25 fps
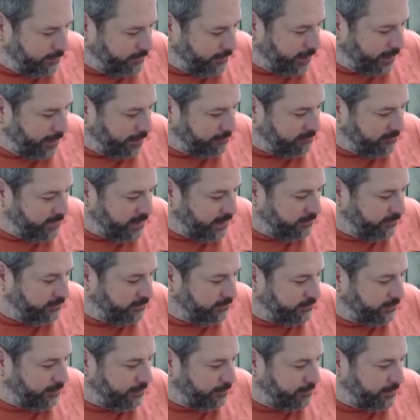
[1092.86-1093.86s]
I've done
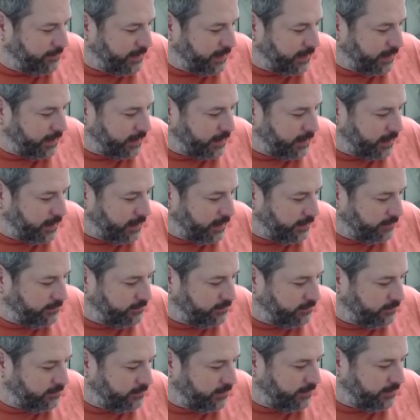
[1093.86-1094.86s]
something
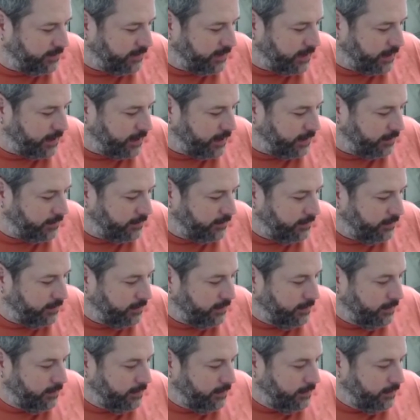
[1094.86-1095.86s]
so that the
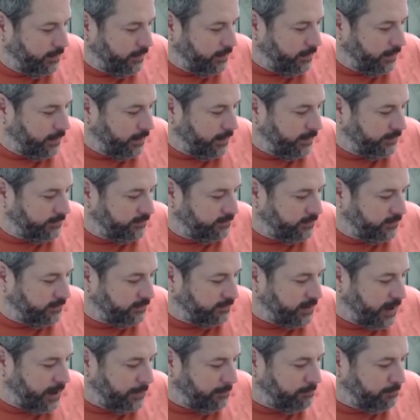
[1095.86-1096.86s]
so
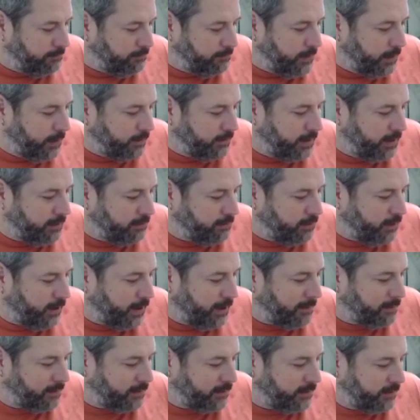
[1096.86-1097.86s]
it's not booting
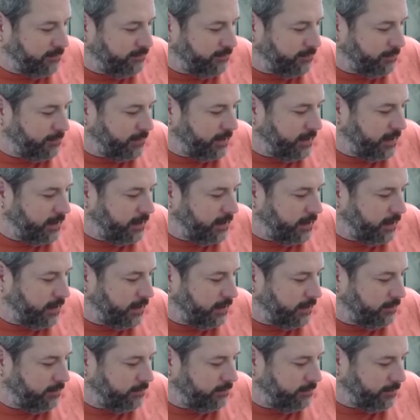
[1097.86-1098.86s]
properly from the
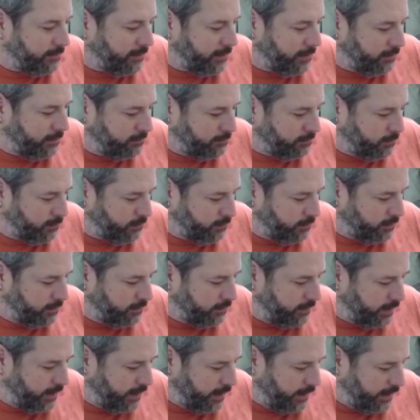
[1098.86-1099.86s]
onboard
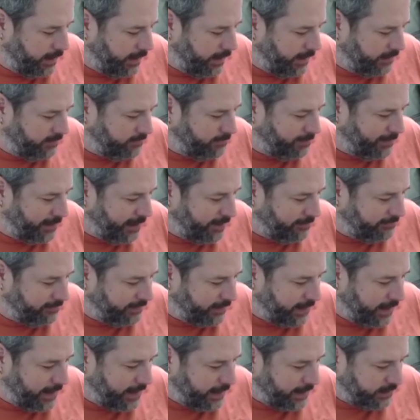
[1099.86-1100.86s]
SPI
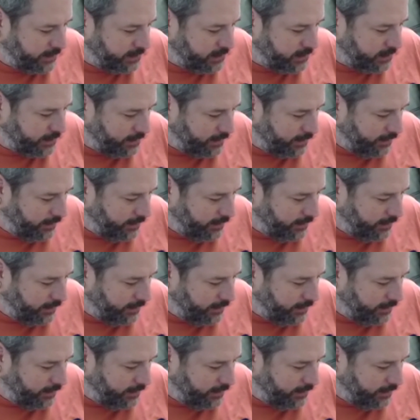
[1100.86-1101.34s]
flash.